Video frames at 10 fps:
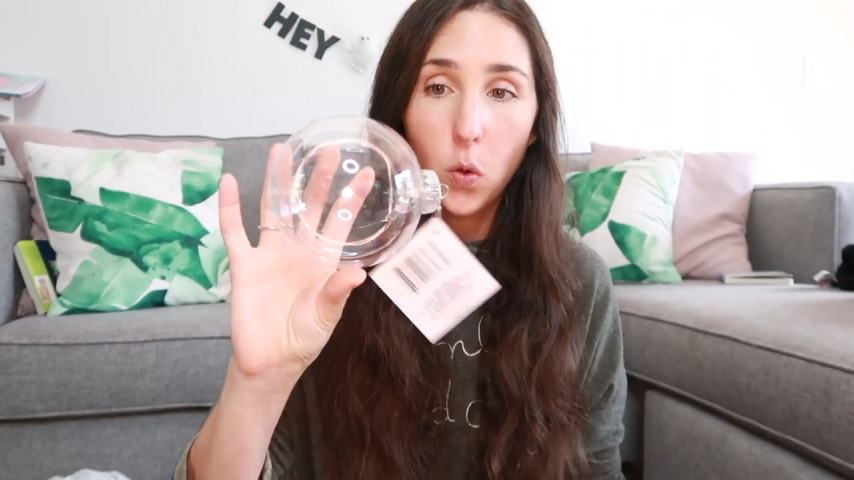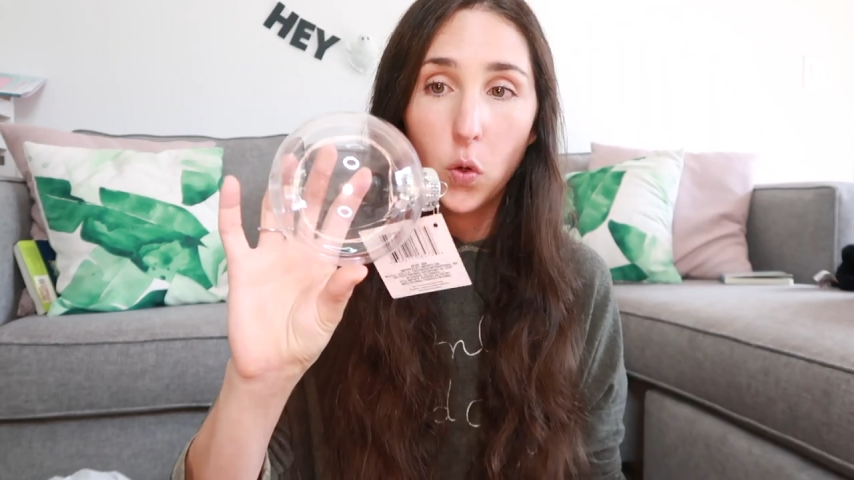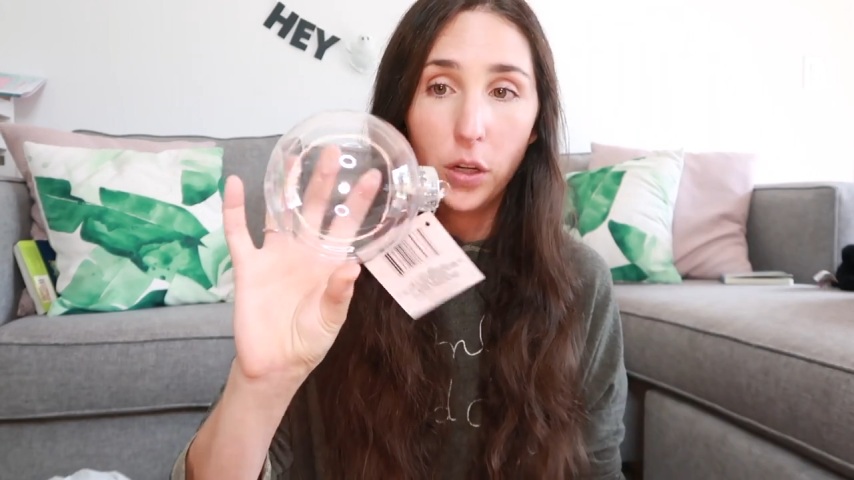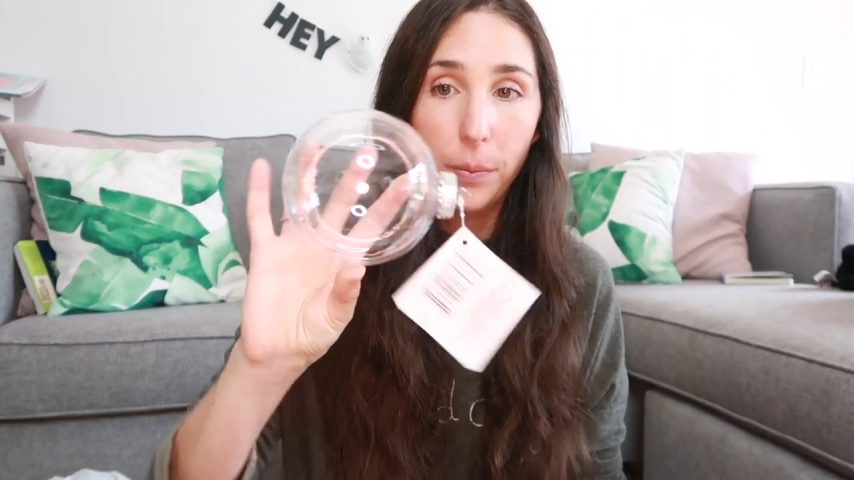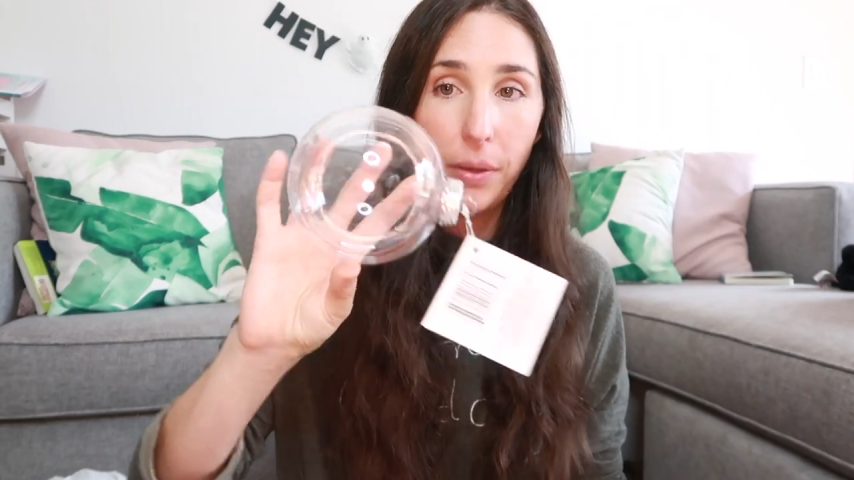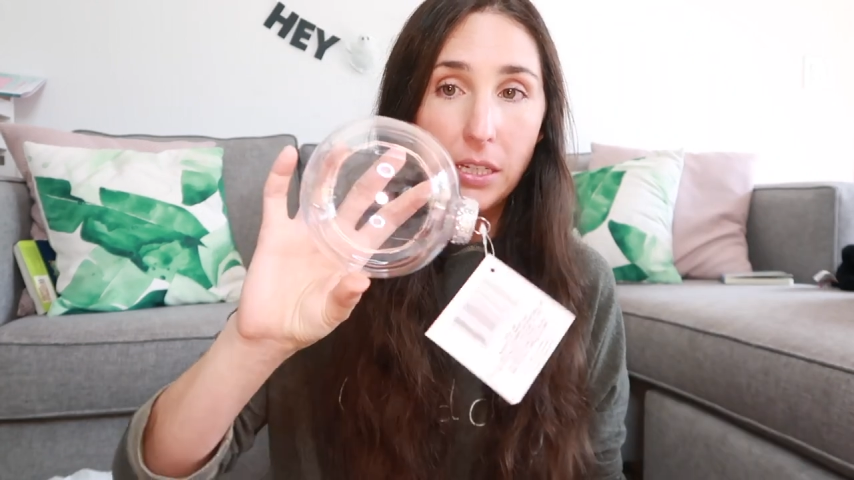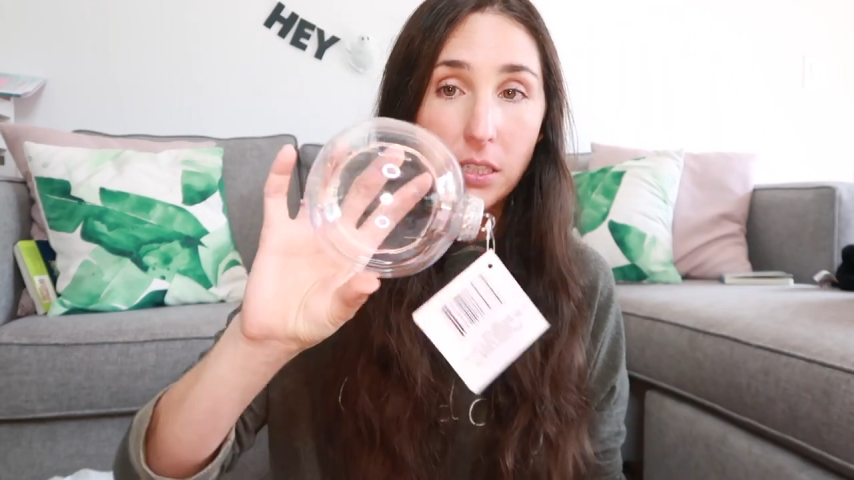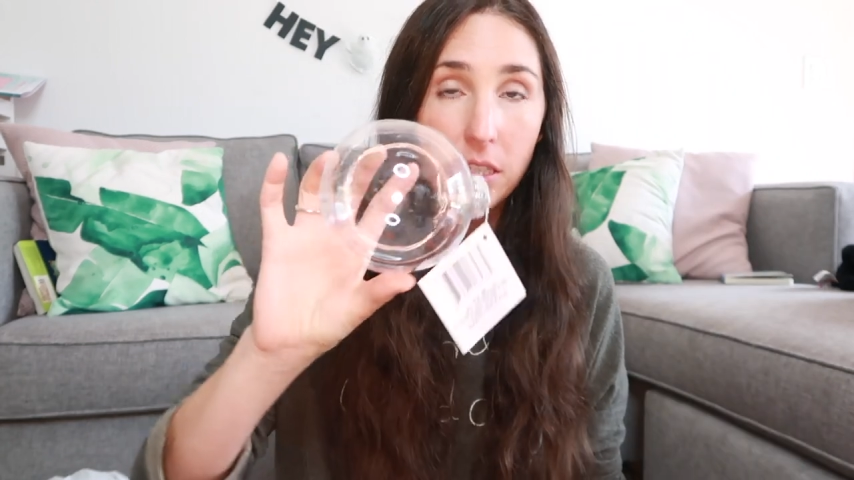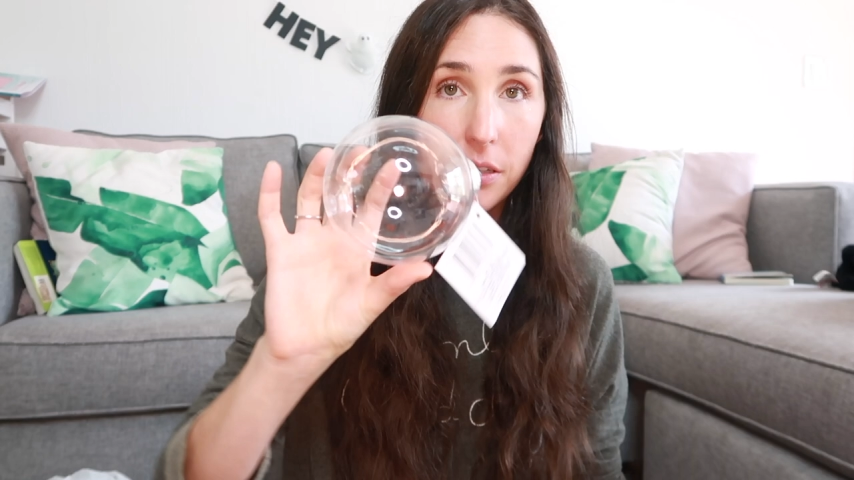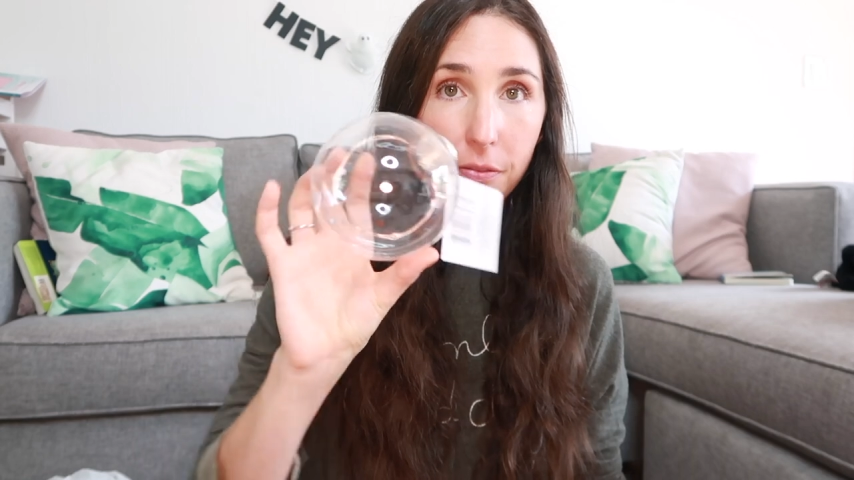
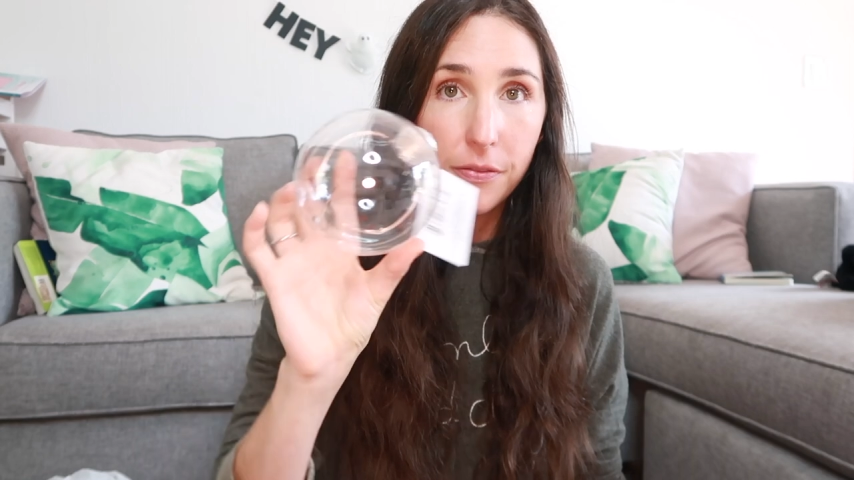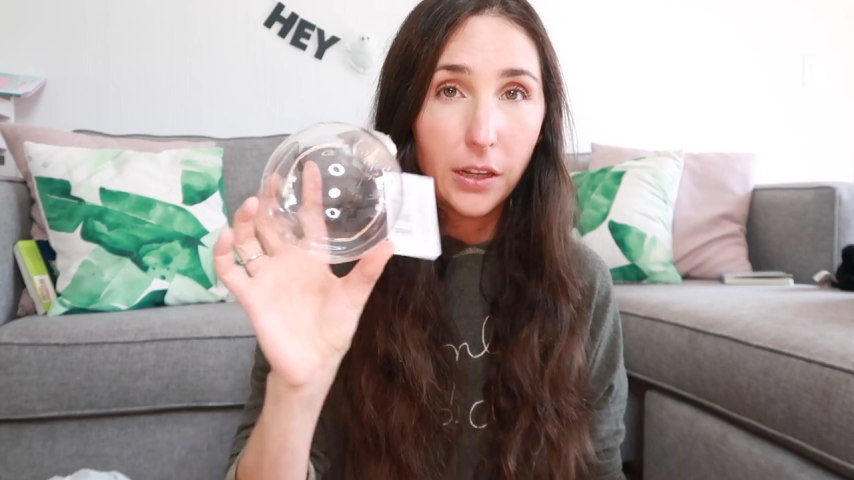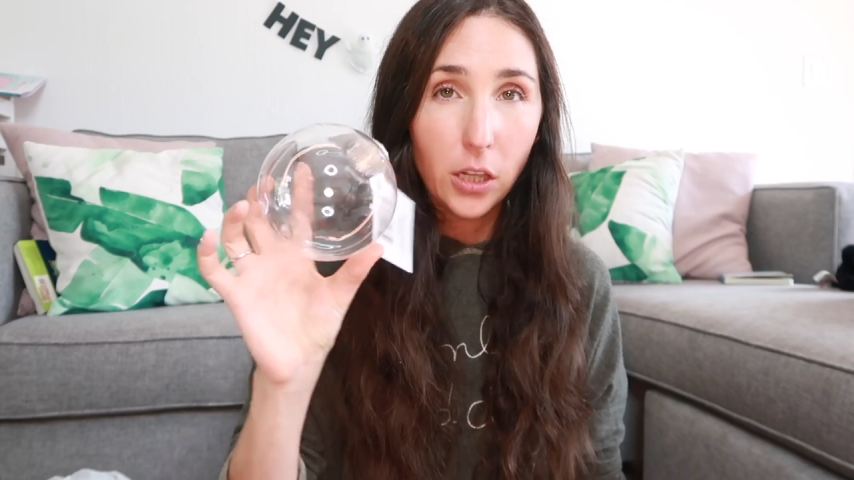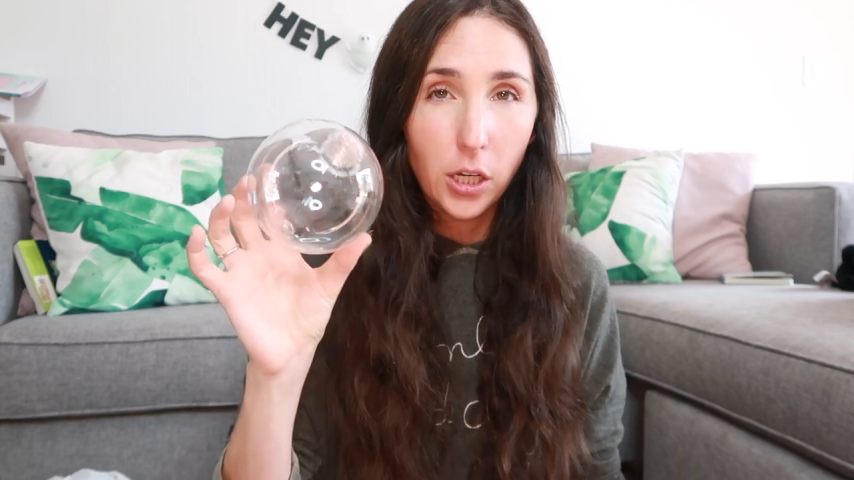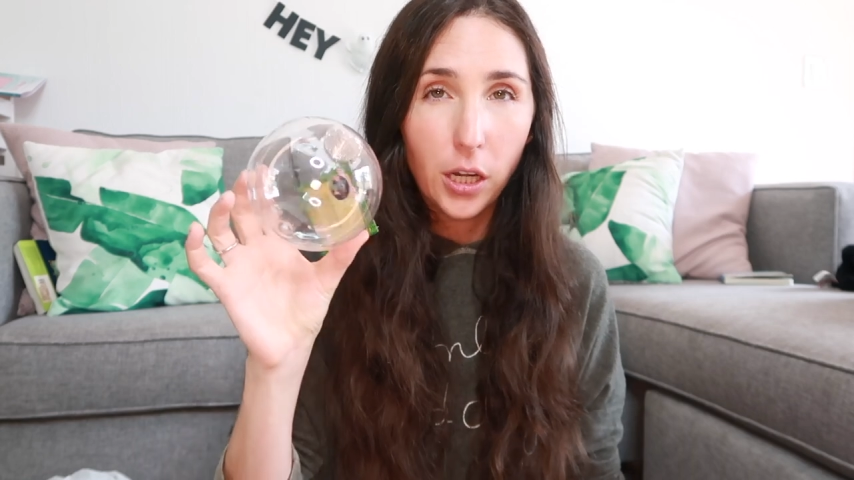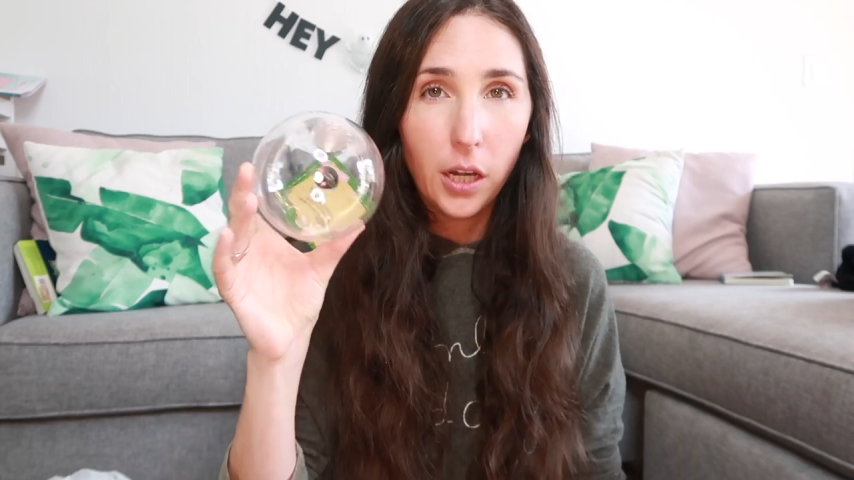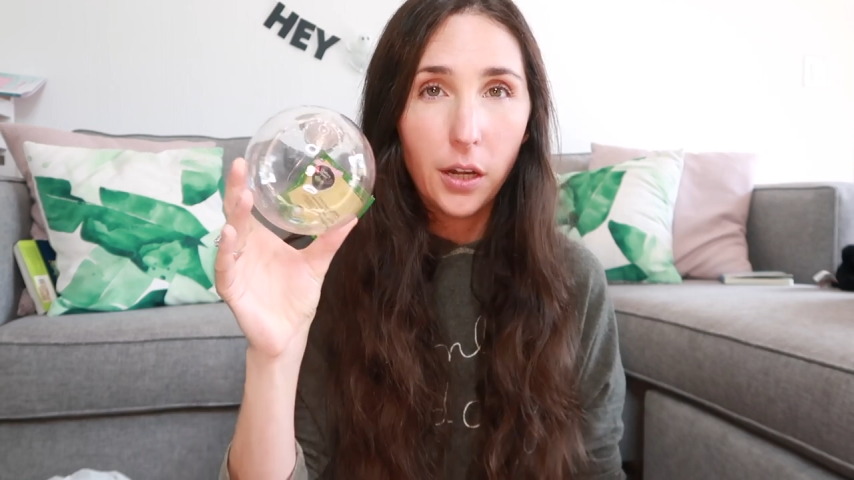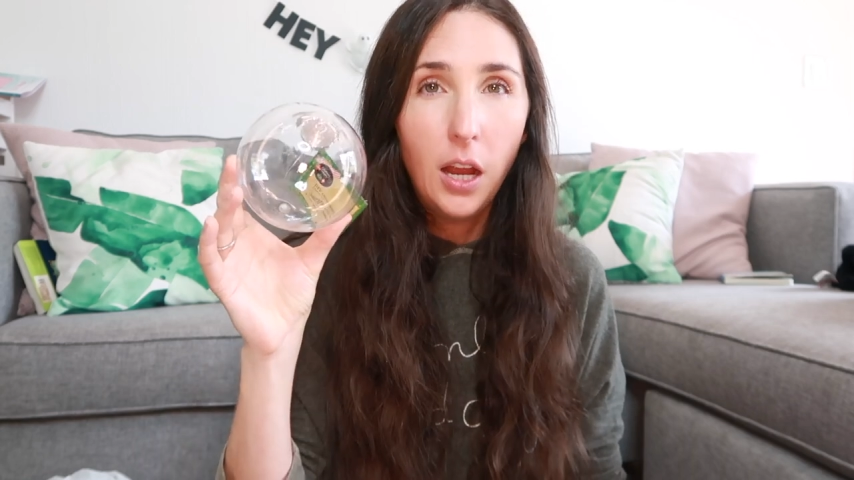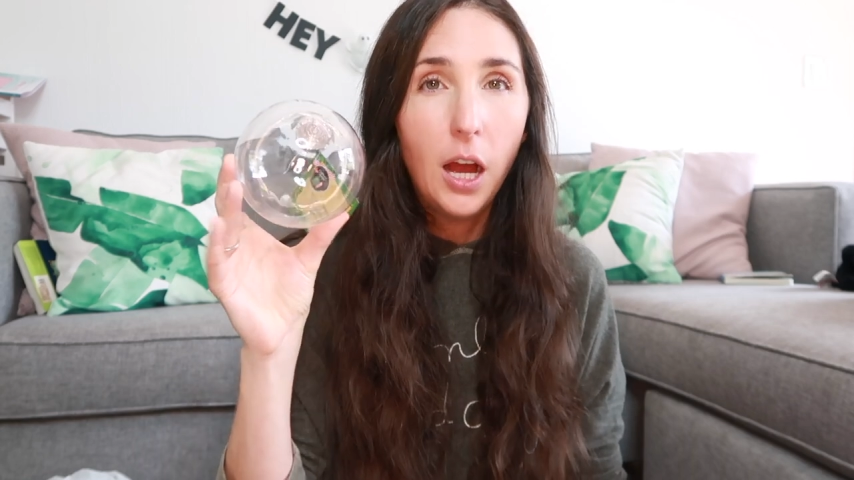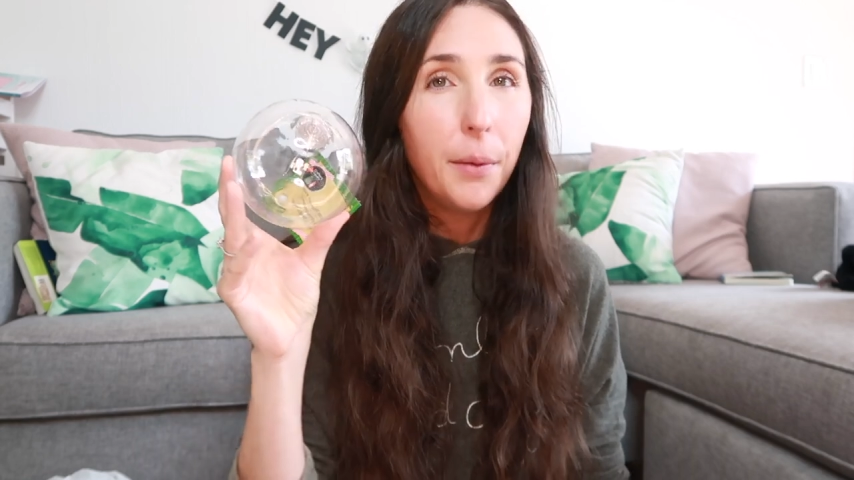ornament filler.